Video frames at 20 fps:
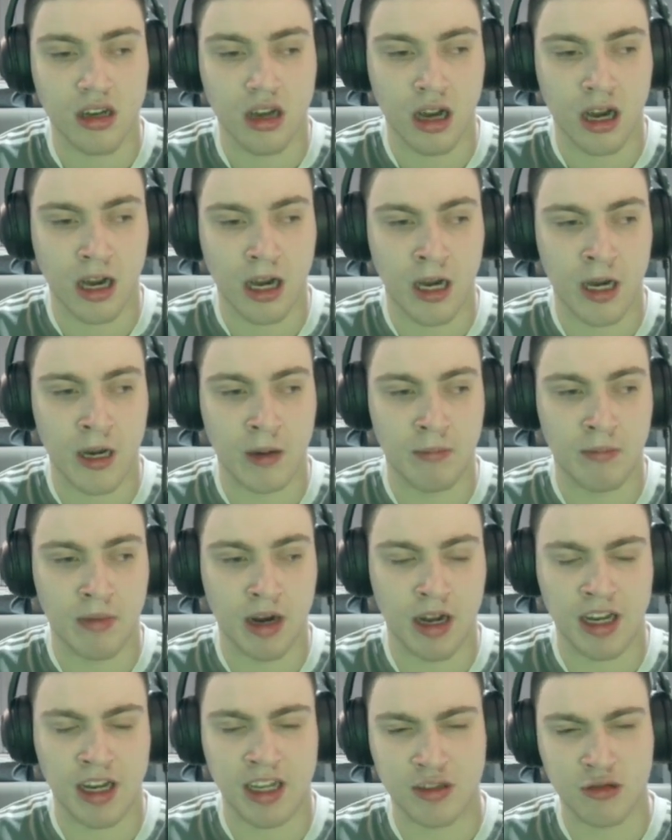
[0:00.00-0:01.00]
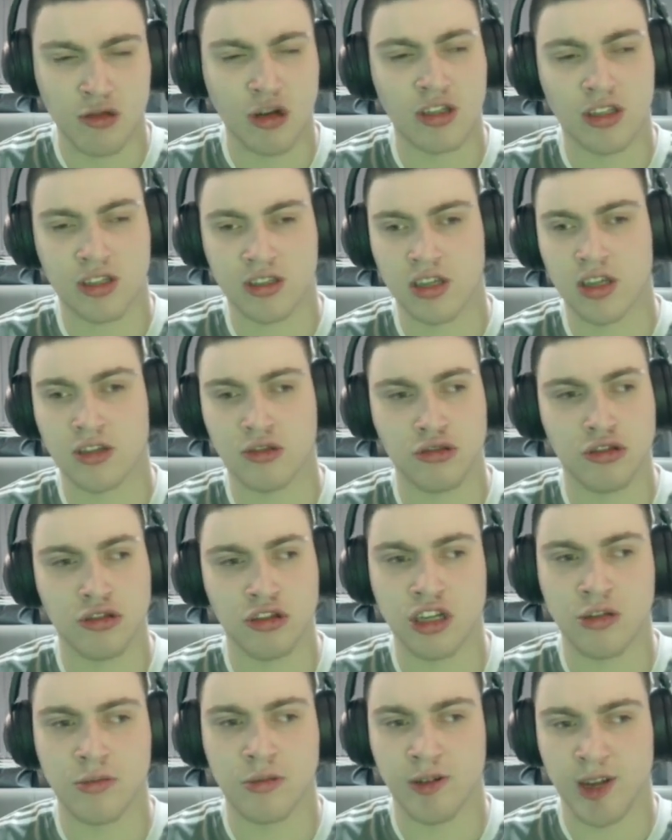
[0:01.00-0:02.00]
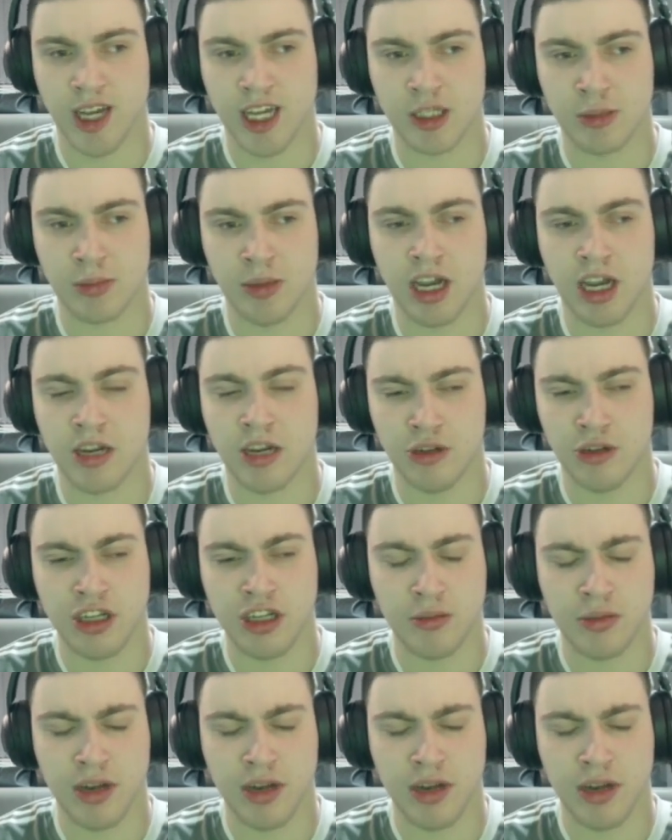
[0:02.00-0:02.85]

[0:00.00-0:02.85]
And I do understand 2 of them were against Bayern Munich,